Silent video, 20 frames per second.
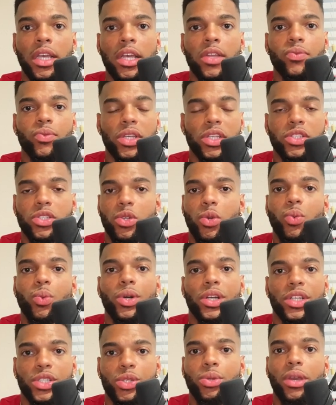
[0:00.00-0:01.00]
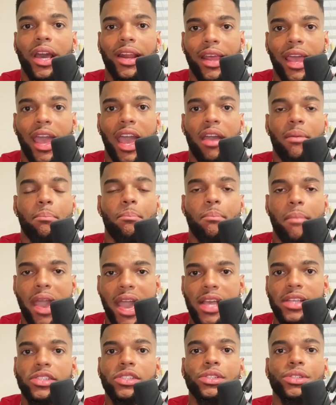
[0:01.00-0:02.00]
These are the ones you got to have
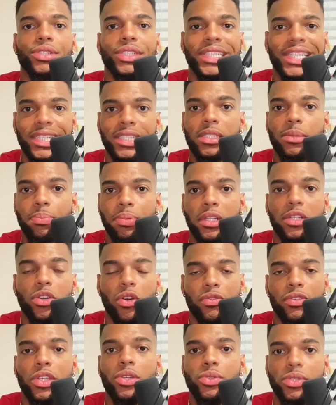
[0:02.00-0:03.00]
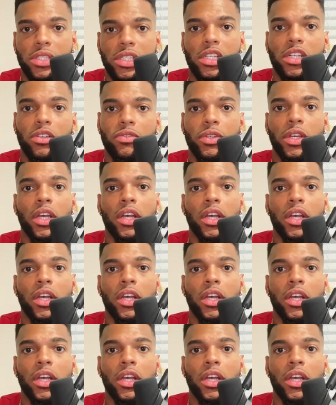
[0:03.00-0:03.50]
master discipline over yourself